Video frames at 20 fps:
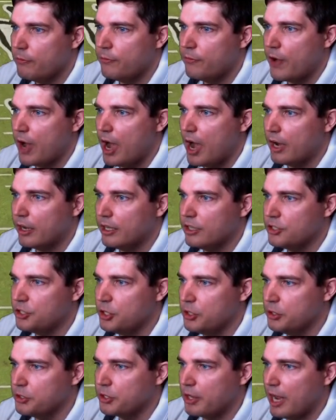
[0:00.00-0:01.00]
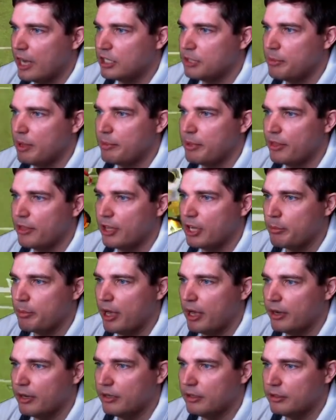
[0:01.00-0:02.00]
Fuck, his user actually made me think
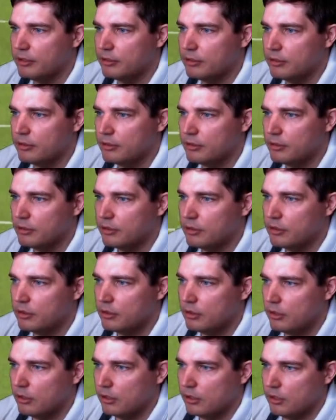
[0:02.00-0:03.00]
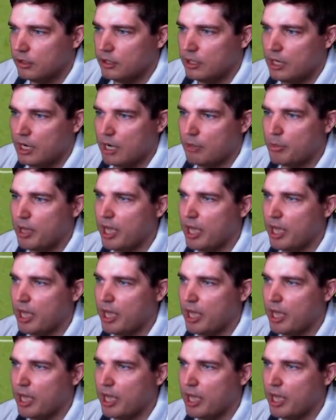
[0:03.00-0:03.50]
about it. Get out of